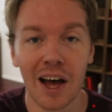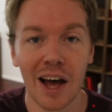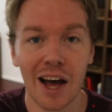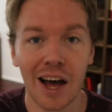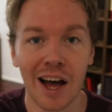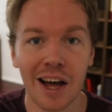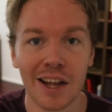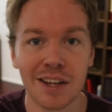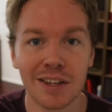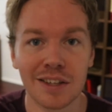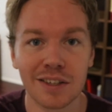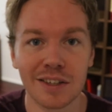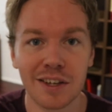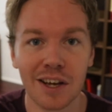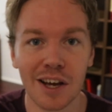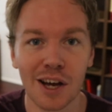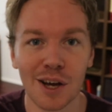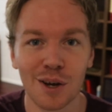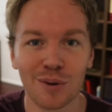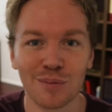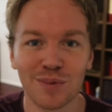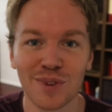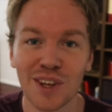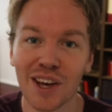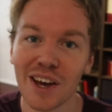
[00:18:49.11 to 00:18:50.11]
And
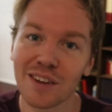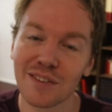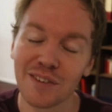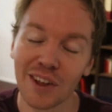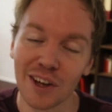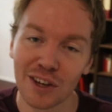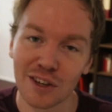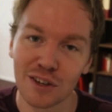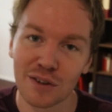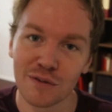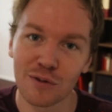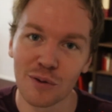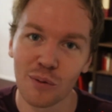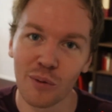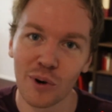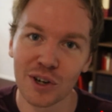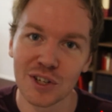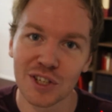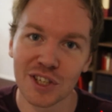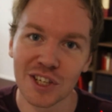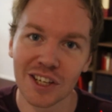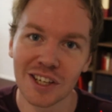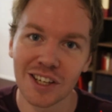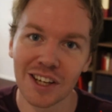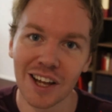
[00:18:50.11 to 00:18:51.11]
yeah, thank you for
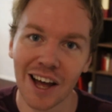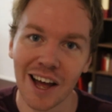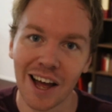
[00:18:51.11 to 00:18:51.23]
watching,